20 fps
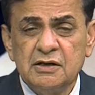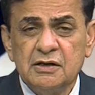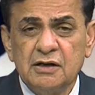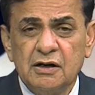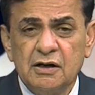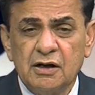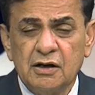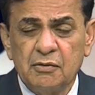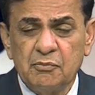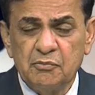
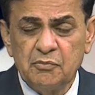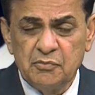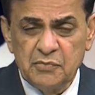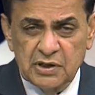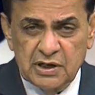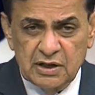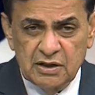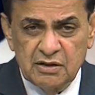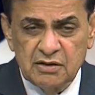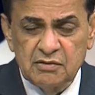uh,
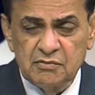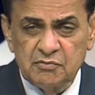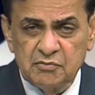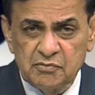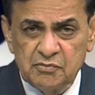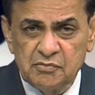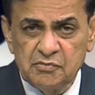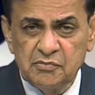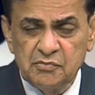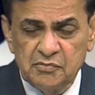uh,
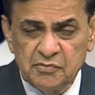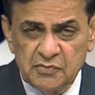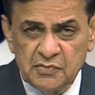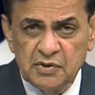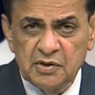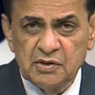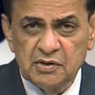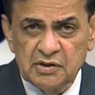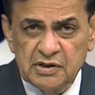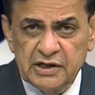
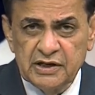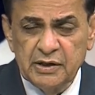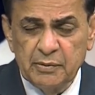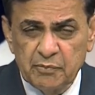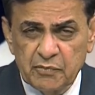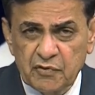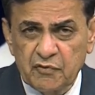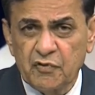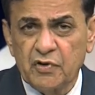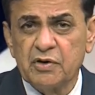a
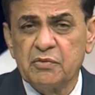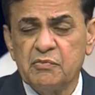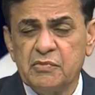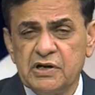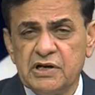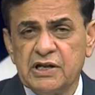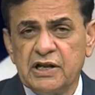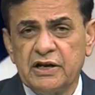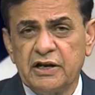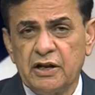number one
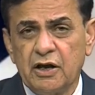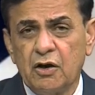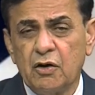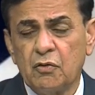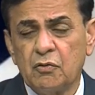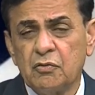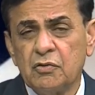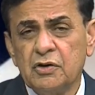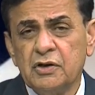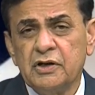media
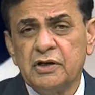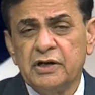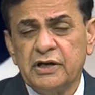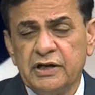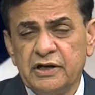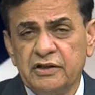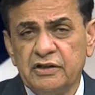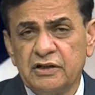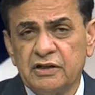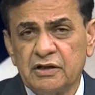now
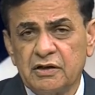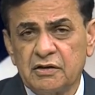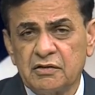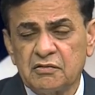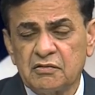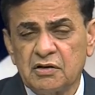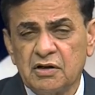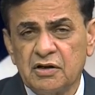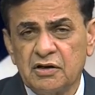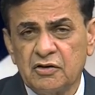in uh,
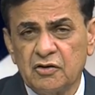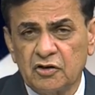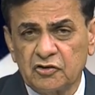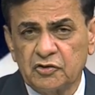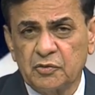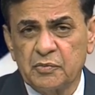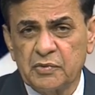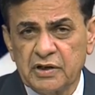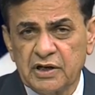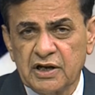North
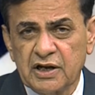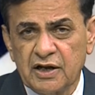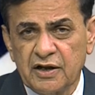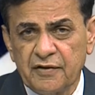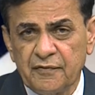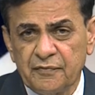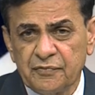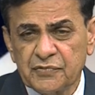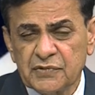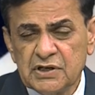America.
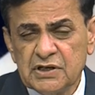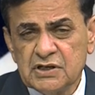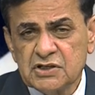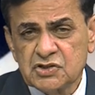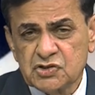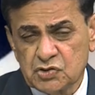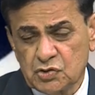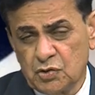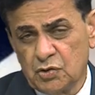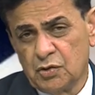
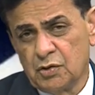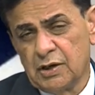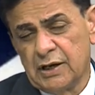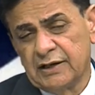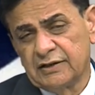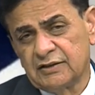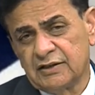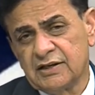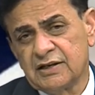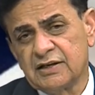So I
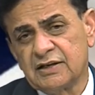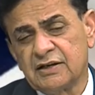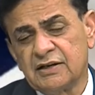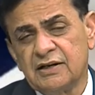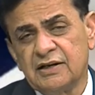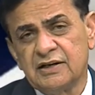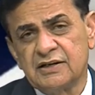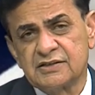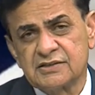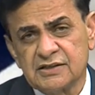think
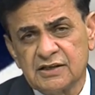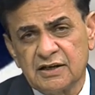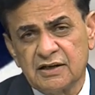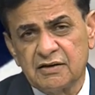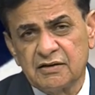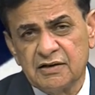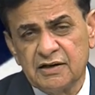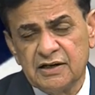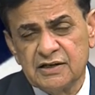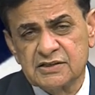it's,
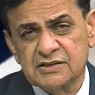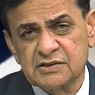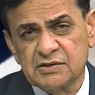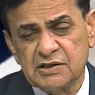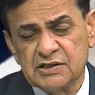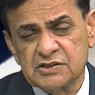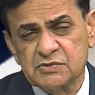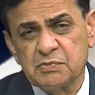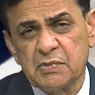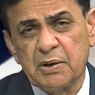a, it's,
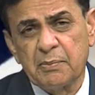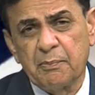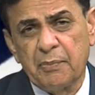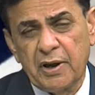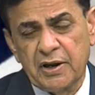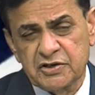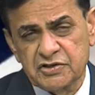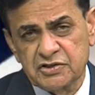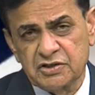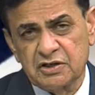it's my
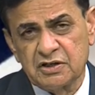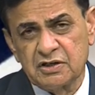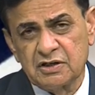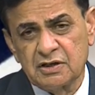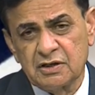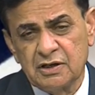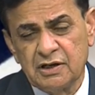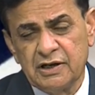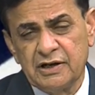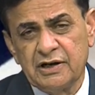passion,
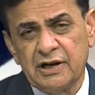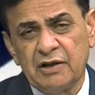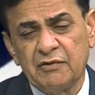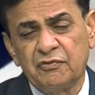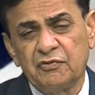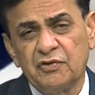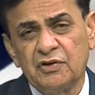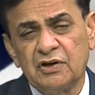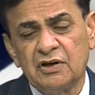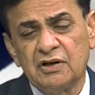and I
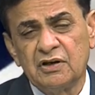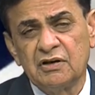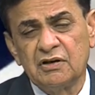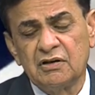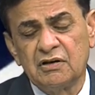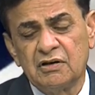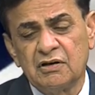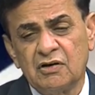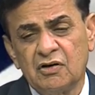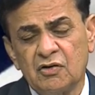feel
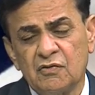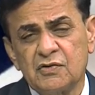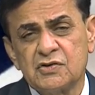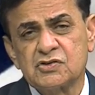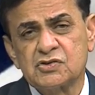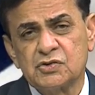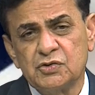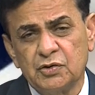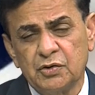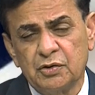always
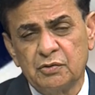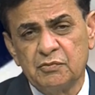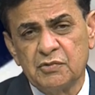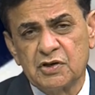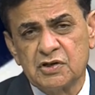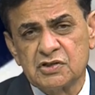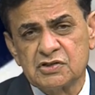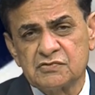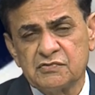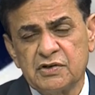good,
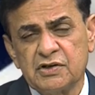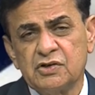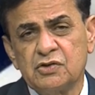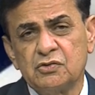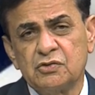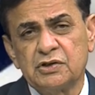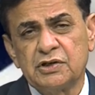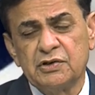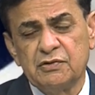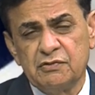because when you
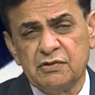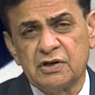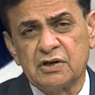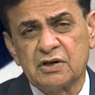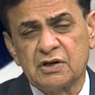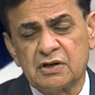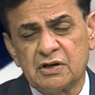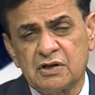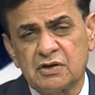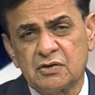give it
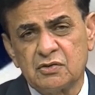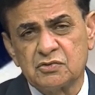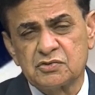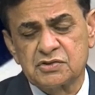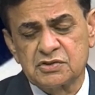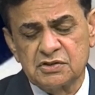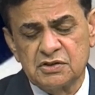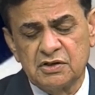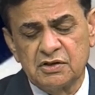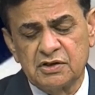to
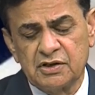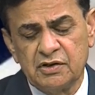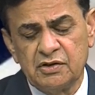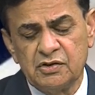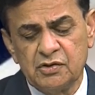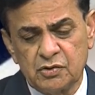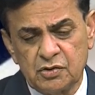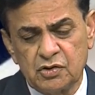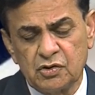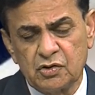uh,
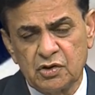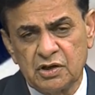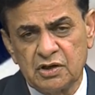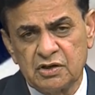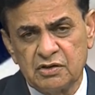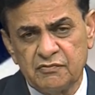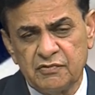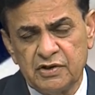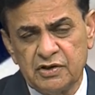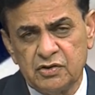you, you
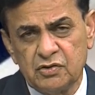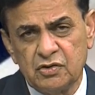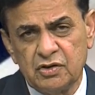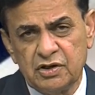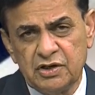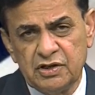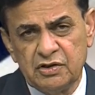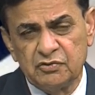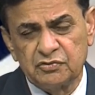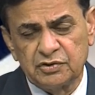can when you
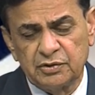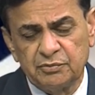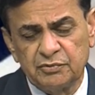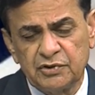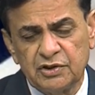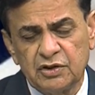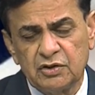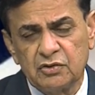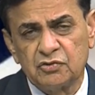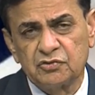give
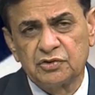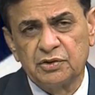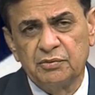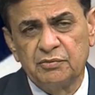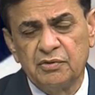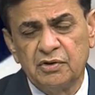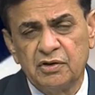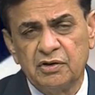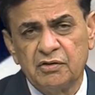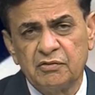something to some,
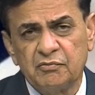uh,